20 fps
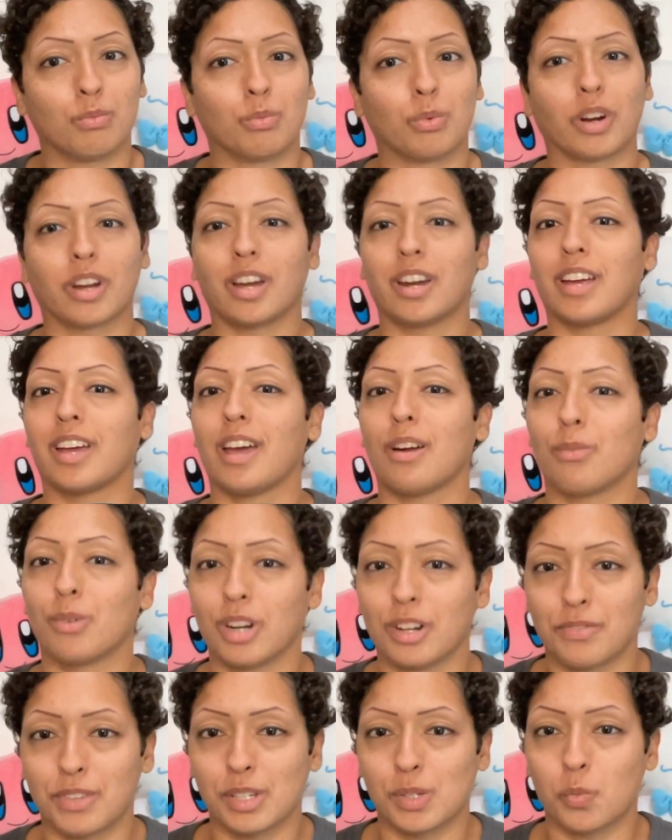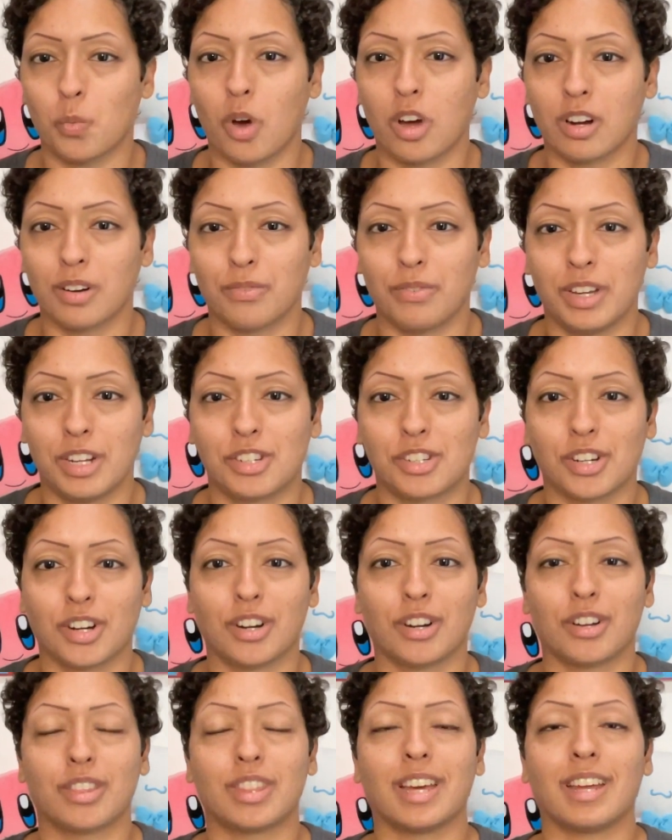we're going to get rid of this water
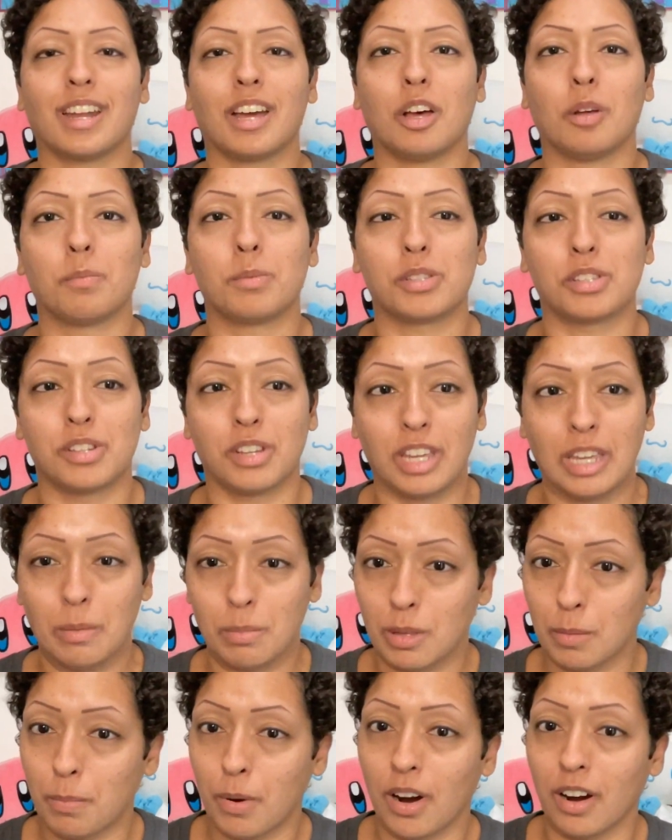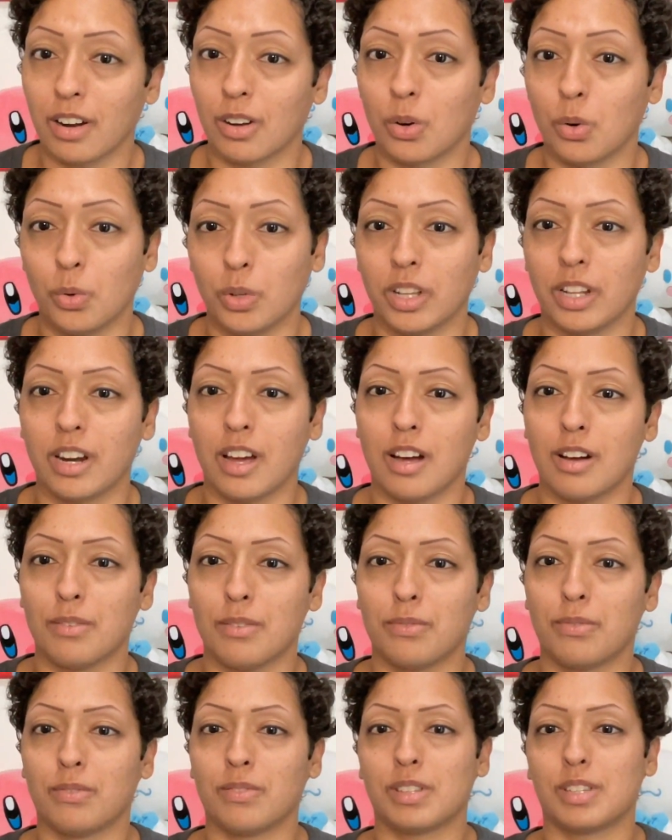feature that helps to keep the park cool
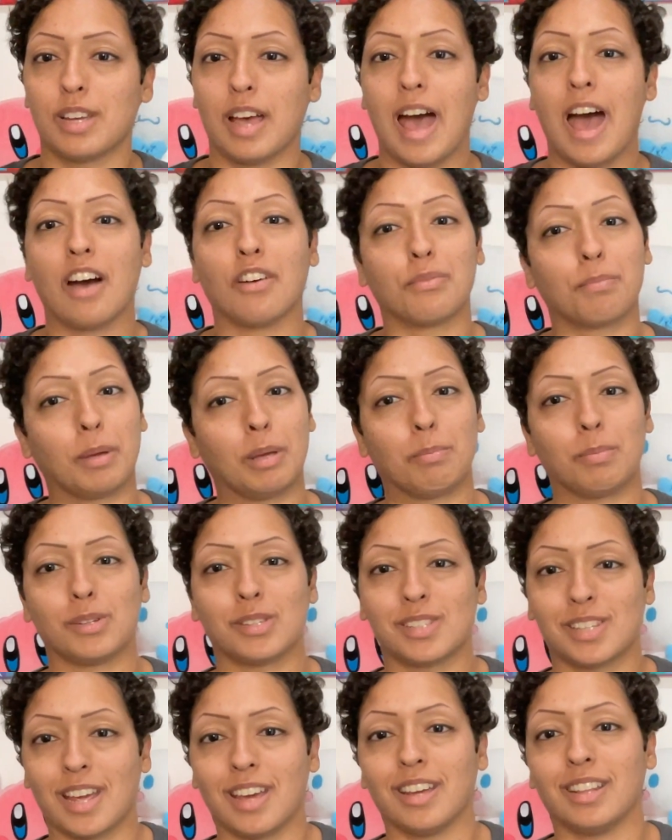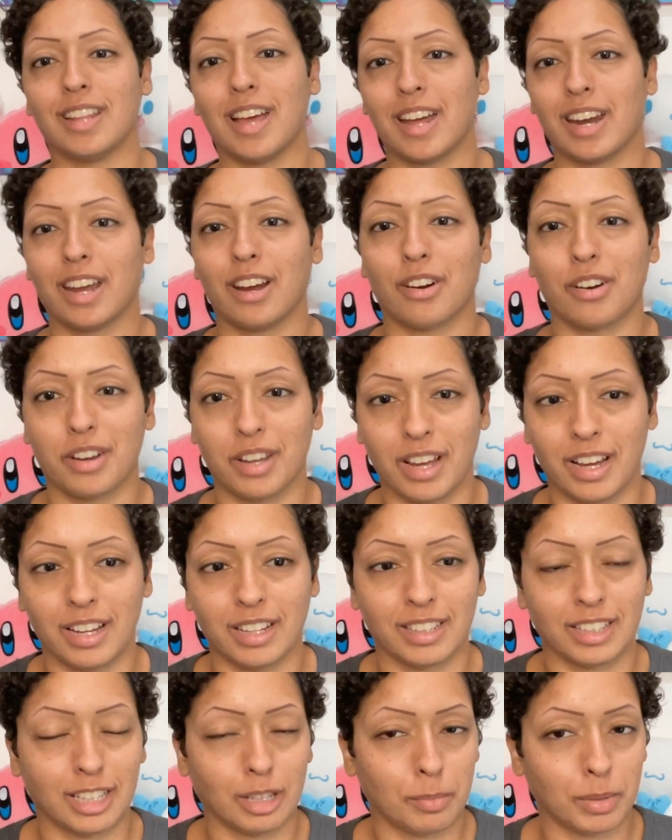enough to have people stay in that area a
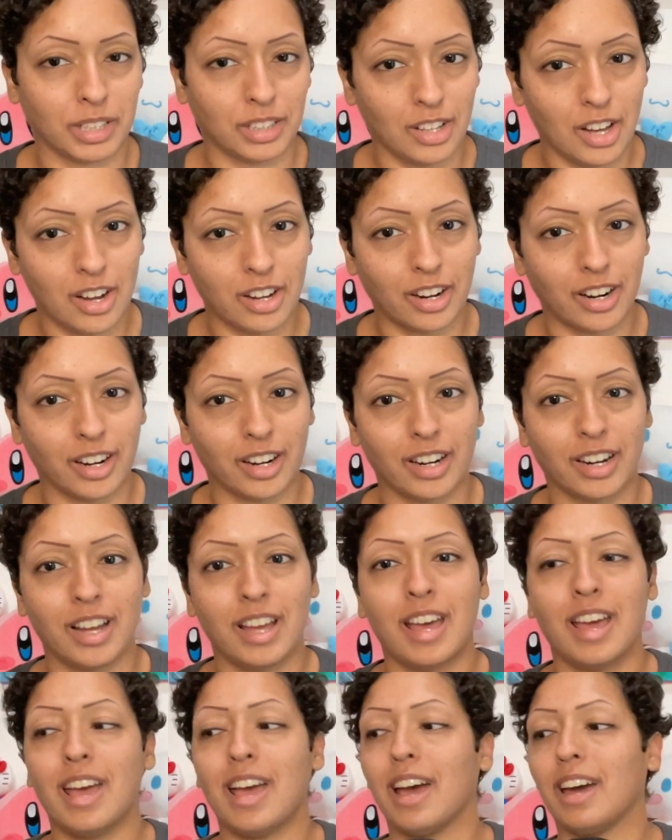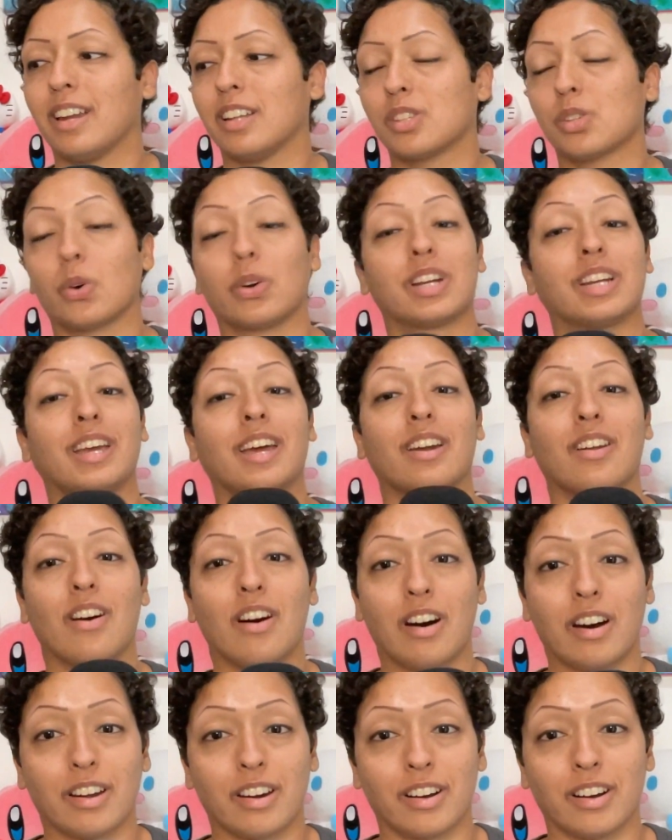little bit longer, and it's going to get
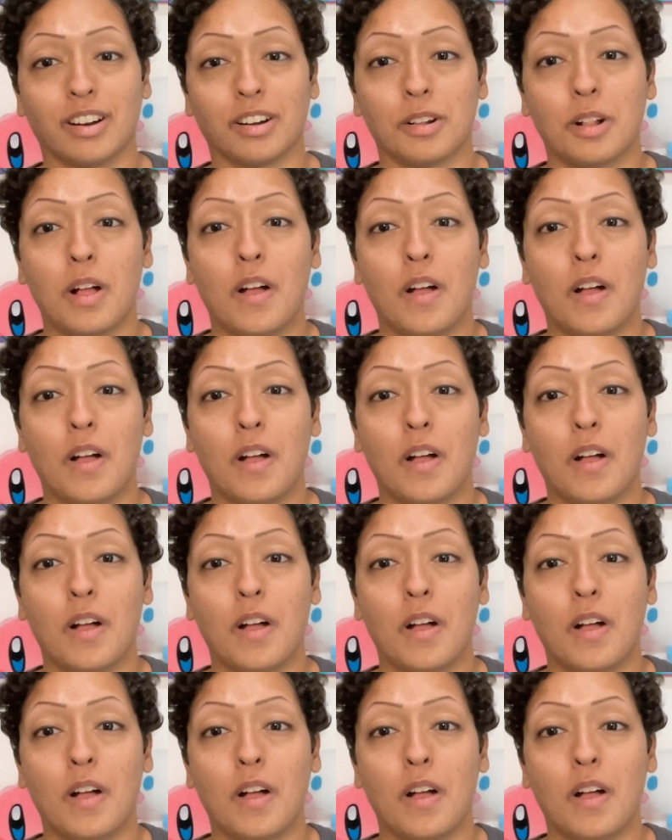hotter.